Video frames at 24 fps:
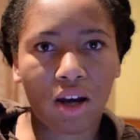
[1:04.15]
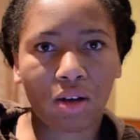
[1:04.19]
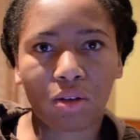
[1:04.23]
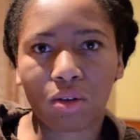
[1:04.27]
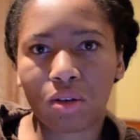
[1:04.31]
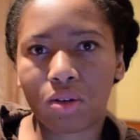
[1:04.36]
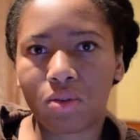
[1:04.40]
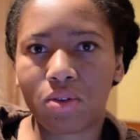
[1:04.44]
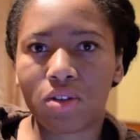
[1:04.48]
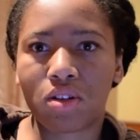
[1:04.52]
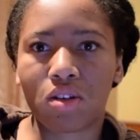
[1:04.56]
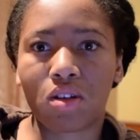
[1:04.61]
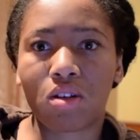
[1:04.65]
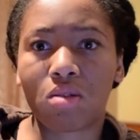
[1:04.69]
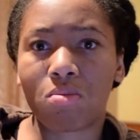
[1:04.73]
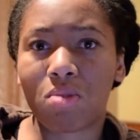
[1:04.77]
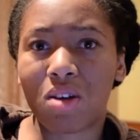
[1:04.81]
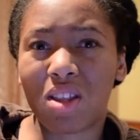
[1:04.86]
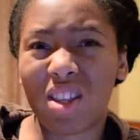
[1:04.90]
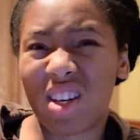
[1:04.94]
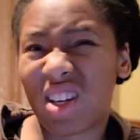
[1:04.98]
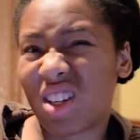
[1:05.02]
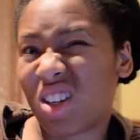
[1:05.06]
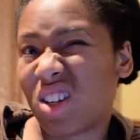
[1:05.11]
Outlaw was going to
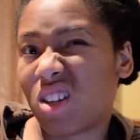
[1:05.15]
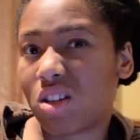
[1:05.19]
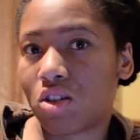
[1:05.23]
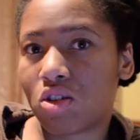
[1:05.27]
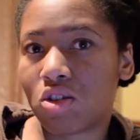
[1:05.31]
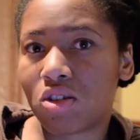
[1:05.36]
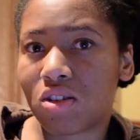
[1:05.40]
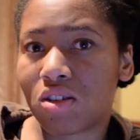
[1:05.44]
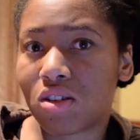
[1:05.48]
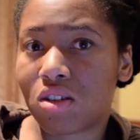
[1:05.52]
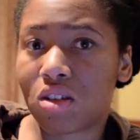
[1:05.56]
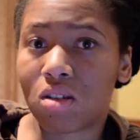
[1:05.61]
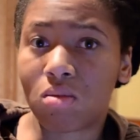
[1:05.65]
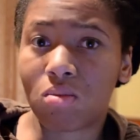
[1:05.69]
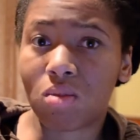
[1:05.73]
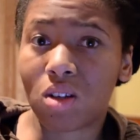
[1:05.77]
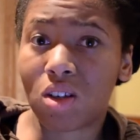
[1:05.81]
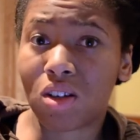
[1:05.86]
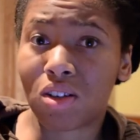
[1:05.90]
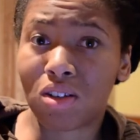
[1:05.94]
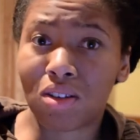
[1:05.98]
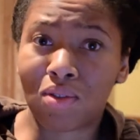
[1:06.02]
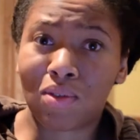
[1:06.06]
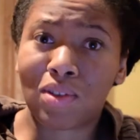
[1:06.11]
be that interesting
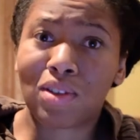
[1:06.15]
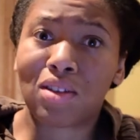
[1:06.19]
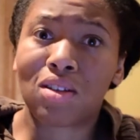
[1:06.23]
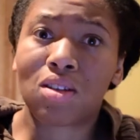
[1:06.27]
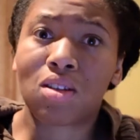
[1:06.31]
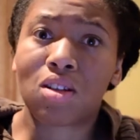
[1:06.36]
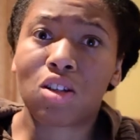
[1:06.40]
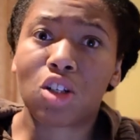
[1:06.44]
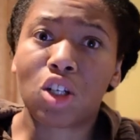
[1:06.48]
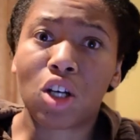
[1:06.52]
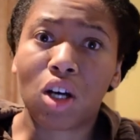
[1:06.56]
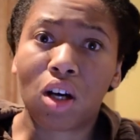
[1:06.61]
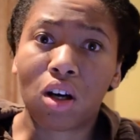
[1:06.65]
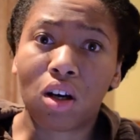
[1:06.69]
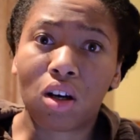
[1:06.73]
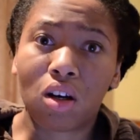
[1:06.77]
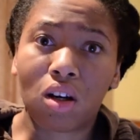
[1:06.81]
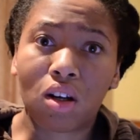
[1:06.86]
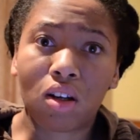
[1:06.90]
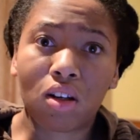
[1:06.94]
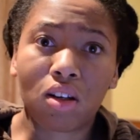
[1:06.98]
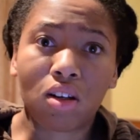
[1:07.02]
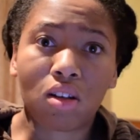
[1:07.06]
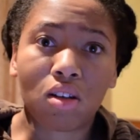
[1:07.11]
because it was in the
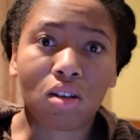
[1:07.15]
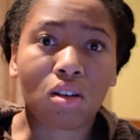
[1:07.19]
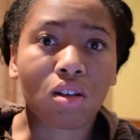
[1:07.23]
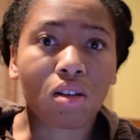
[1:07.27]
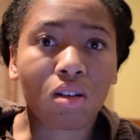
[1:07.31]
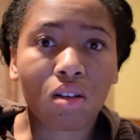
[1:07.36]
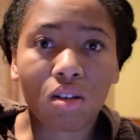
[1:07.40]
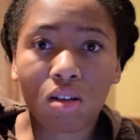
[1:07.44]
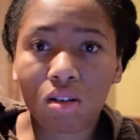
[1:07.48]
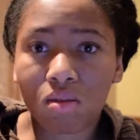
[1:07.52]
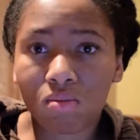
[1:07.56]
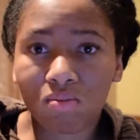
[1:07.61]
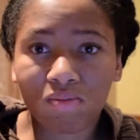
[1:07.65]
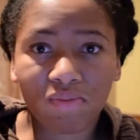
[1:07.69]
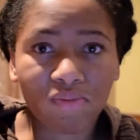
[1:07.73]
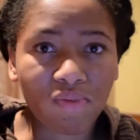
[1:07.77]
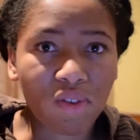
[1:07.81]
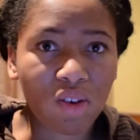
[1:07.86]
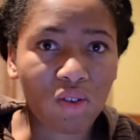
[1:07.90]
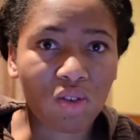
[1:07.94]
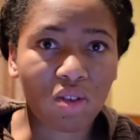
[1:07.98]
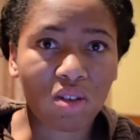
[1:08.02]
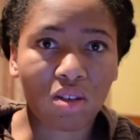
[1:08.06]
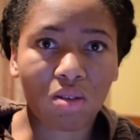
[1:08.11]
jungle and
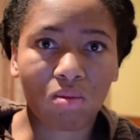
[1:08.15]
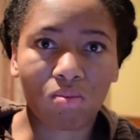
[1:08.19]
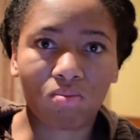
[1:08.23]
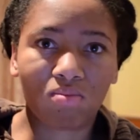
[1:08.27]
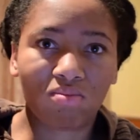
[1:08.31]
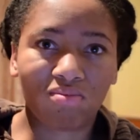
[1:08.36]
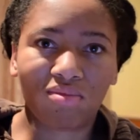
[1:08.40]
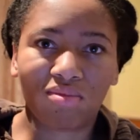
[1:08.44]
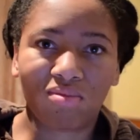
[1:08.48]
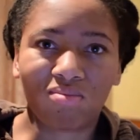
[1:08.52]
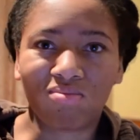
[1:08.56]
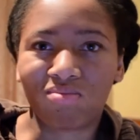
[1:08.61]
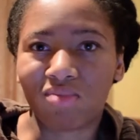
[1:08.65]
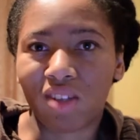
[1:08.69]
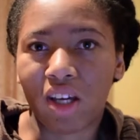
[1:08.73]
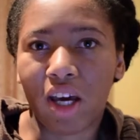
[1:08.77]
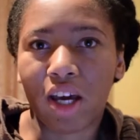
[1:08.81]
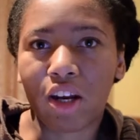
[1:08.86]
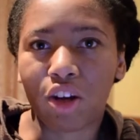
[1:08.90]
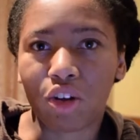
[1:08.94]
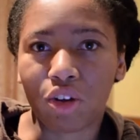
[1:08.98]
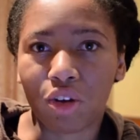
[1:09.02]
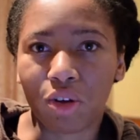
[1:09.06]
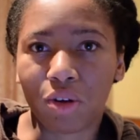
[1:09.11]
it was,
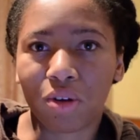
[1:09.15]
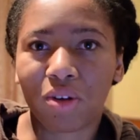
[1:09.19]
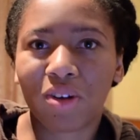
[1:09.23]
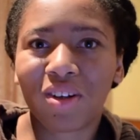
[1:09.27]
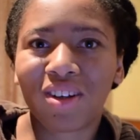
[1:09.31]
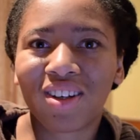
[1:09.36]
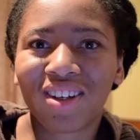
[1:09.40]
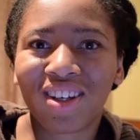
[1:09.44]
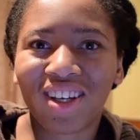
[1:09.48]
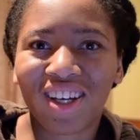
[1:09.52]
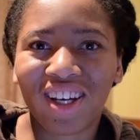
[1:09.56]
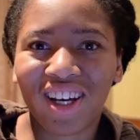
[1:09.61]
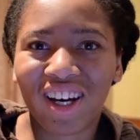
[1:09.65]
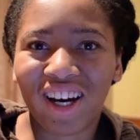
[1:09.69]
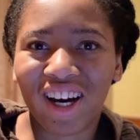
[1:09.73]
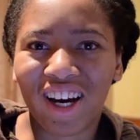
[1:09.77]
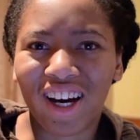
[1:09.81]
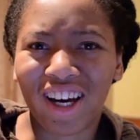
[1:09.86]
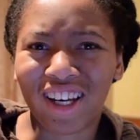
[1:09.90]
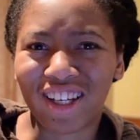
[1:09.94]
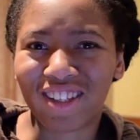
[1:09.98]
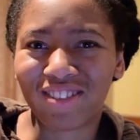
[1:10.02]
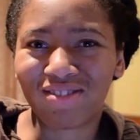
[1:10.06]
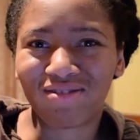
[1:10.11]
I don't know,
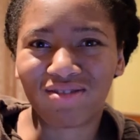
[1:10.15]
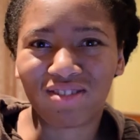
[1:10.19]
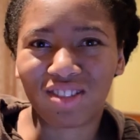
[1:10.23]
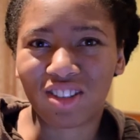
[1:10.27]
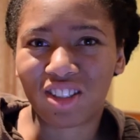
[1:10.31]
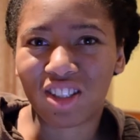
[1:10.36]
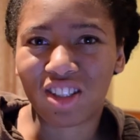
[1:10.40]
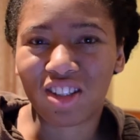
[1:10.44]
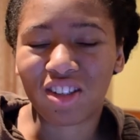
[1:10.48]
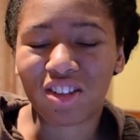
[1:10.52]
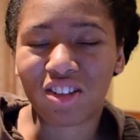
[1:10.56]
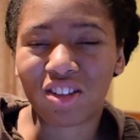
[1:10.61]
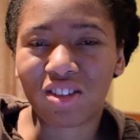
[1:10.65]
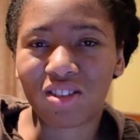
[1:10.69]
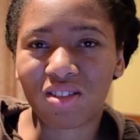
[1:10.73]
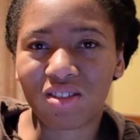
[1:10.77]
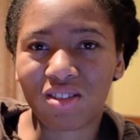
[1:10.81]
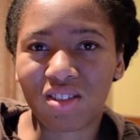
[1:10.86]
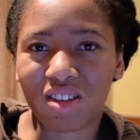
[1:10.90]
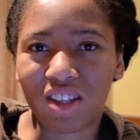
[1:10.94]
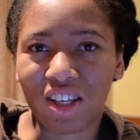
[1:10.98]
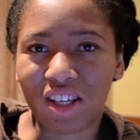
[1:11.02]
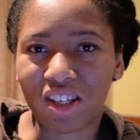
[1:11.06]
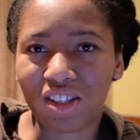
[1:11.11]
I didn't
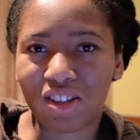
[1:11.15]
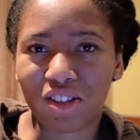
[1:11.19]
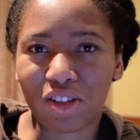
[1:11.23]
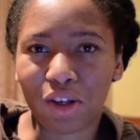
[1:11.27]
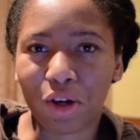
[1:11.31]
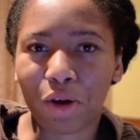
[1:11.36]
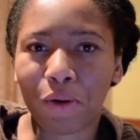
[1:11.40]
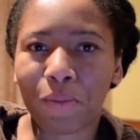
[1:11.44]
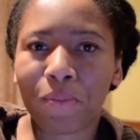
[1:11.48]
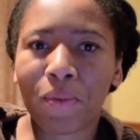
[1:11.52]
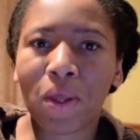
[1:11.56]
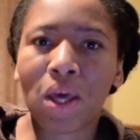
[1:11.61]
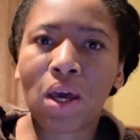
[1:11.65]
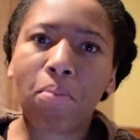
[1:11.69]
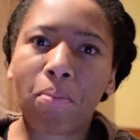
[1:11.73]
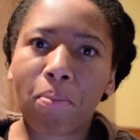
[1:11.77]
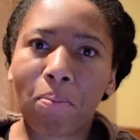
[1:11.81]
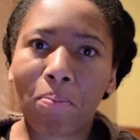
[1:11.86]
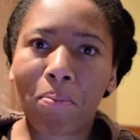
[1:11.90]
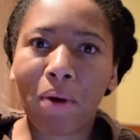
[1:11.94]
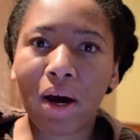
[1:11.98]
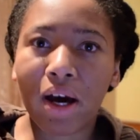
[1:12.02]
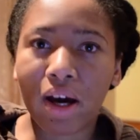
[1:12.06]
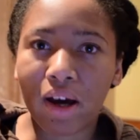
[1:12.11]
think so.
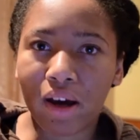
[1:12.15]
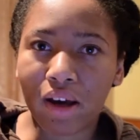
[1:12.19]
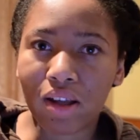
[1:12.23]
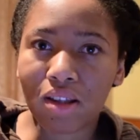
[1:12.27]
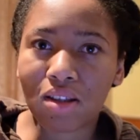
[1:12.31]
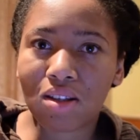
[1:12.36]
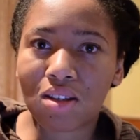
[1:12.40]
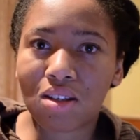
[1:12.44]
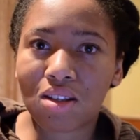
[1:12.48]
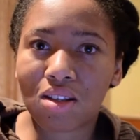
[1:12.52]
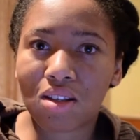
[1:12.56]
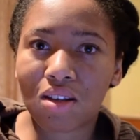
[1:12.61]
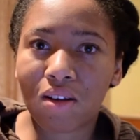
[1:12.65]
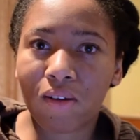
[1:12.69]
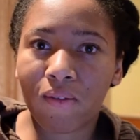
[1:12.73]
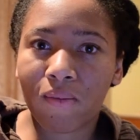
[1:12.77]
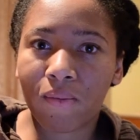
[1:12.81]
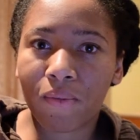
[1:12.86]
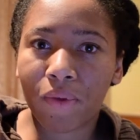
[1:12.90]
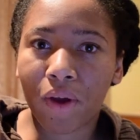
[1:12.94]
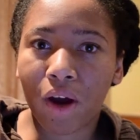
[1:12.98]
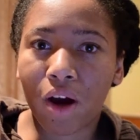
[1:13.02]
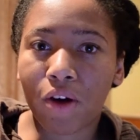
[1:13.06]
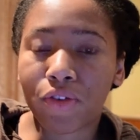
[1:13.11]
But
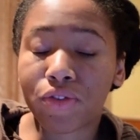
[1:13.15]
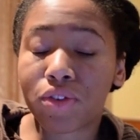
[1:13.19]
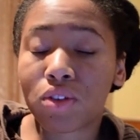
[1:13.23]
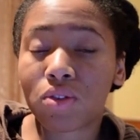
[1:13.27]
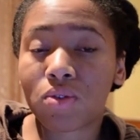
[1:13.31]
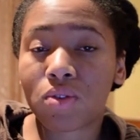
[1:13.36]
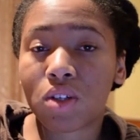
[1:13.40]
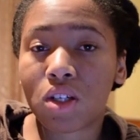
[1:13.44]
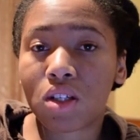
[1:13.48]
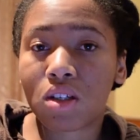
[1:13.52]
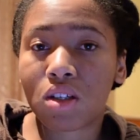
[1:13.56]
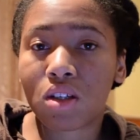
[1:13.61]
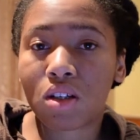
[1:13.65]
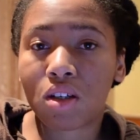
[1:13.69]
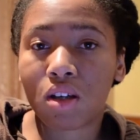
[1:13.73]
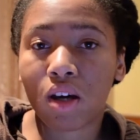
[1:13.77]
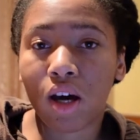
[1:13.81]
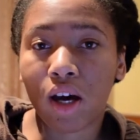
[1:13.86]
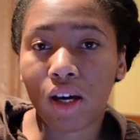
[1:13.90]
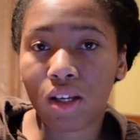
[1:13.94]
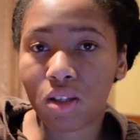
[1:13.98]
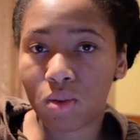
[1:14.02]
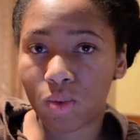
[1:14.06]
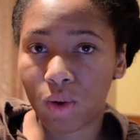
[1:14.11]
after reading
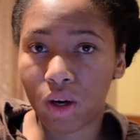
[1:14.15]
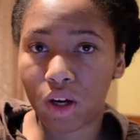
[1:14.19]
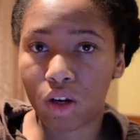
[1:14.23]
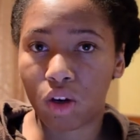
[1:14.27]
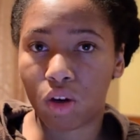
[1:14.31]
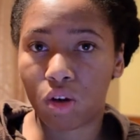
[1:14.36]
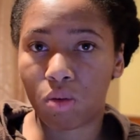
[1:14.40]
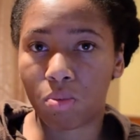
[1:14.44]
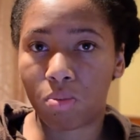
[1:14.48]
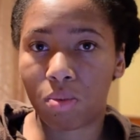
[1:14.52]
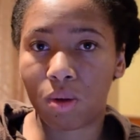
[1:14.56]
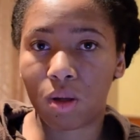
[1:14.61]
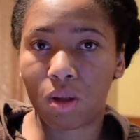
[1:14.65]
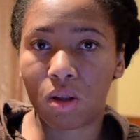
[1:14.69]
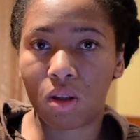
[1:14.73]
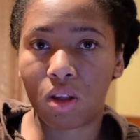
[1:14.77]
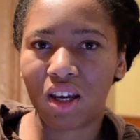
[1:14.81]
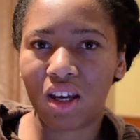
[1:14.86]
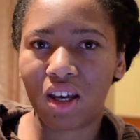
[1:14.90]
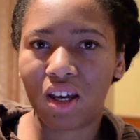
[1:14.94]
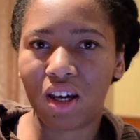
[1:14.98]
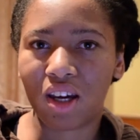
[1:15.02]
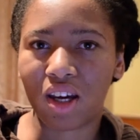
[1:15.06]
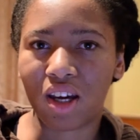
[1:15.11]
Eyes Wide
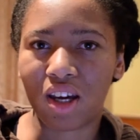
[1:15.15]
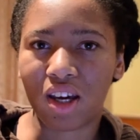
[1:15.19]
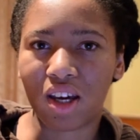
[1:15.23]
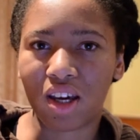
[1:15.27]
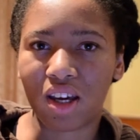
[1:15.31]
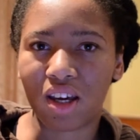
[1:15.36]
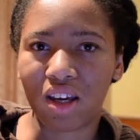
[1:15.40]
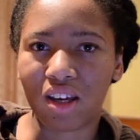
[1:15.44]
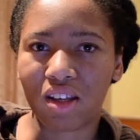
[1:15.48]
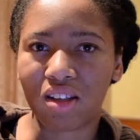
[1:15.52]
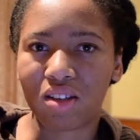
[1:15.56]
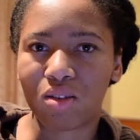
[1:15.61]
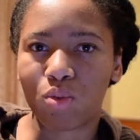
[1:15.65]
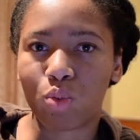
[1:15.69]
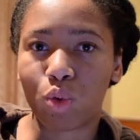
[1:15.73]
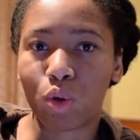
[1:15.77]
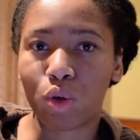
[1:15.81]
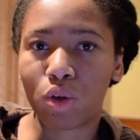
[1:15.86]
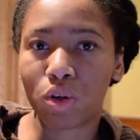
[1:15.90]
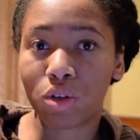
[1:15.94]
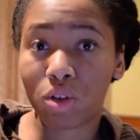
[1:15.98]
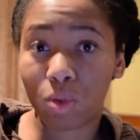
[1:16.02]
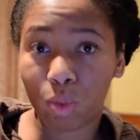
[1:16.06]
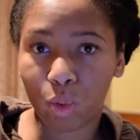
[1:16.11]
Open and
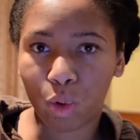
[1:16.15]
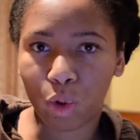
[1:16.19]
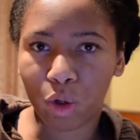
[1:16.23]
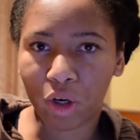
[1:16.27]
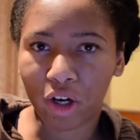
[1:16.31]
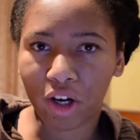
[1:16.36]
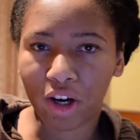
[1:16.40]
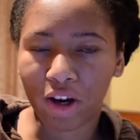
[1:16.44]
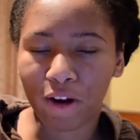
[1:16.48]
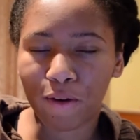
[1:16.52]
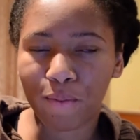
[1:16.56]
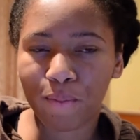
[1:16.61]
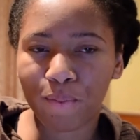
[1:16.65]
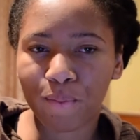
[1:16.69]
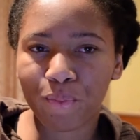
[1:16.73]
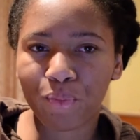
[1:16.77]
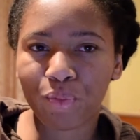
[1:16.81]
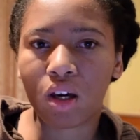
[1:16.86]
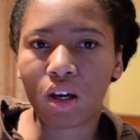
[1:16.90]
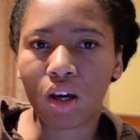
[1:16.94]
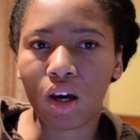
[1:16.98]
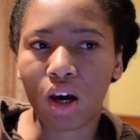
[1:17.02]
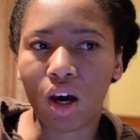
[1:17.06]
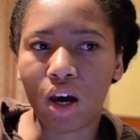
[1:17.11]
Water Walker,
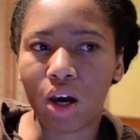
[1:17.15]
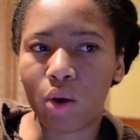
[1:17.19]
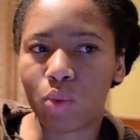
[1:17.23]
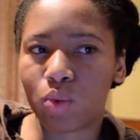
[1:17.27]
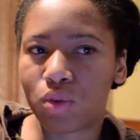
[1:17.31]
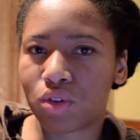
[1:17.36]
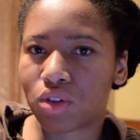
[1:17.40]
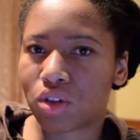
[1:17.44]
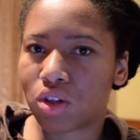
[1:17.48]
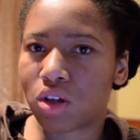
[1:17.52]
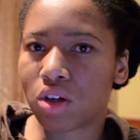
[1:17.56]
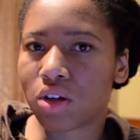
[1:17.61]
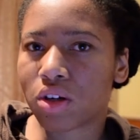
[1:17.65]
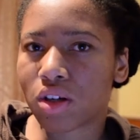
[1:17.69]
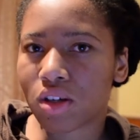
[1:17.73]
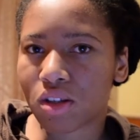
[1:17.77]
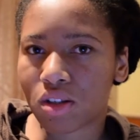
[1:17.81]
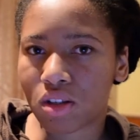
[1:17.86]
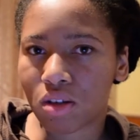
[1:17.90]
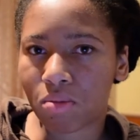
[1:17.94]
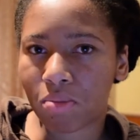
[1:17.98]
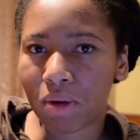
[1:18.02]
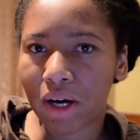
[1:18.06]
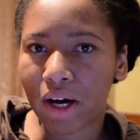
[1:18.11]
I was
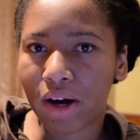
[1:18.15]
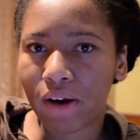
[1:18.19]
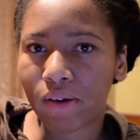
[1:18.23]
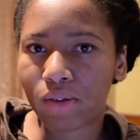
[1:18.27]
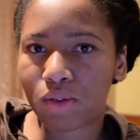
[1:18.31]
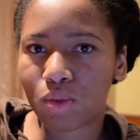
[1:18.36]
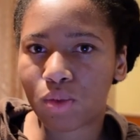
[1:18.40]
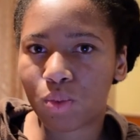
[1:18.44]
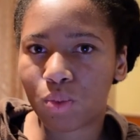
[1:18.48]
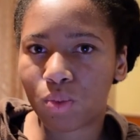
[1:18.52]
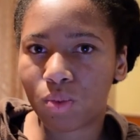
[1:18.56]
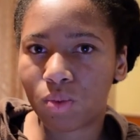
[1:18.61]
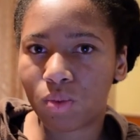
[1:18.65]
curious about